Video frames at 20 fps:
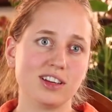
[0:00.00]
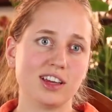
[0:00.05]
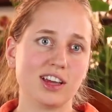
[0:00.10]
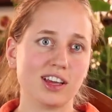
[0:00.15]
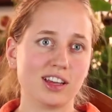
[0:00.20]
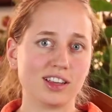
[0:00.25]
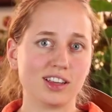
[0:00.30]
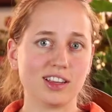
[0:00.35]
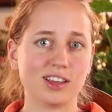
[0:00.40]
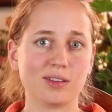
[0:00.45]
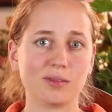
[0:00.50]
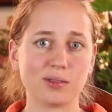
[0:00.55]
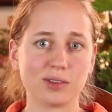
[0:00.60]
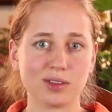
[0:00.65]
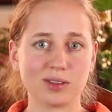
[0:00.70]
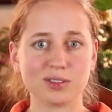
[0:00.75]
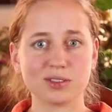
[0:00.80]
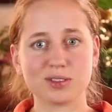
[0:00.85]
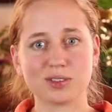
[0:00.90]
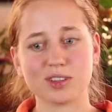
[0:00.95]
And then with
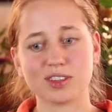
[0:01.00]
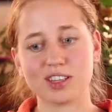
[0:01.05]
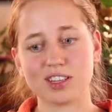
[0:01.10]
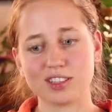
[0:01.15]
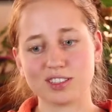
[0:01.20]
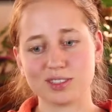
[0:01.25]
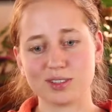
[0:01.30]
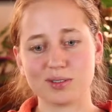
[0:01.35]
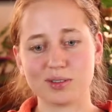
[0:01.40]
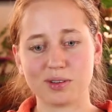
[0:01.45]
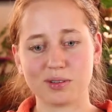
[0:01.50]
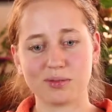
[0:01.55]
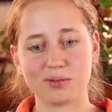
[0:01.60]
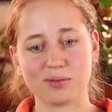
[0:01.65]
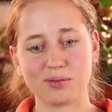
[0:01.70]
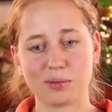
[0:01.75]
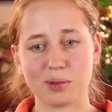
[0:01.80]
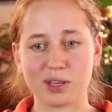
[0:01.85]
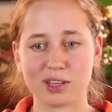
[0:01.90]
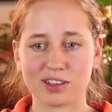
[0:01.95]
those 3 things you
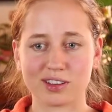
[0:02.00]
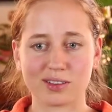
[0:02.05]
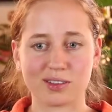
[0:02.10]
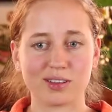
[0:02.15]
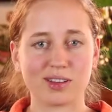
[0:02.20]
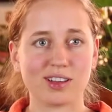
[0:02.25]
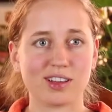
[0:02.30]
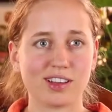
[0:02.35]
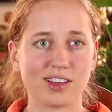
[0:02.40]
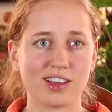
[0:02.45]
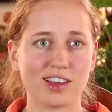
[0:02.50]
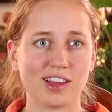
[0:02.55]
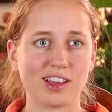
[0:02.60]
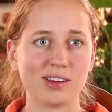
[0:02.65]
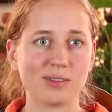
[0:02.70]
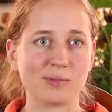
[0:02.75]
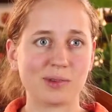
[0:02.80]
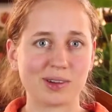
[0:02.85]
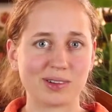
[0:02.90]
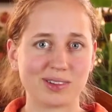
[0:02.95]
can make
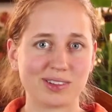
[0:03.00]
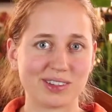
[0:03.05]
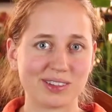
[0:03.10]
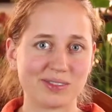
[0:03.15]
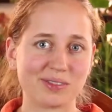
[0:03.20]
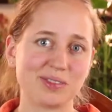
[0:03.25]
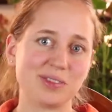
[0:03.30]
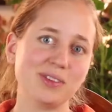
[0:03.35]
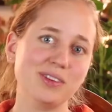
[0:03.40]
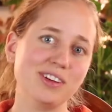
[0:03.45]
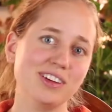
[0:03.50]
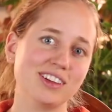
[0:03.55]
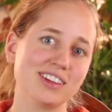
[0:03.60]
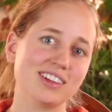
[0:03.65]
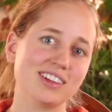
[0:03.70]
any Mongolian food.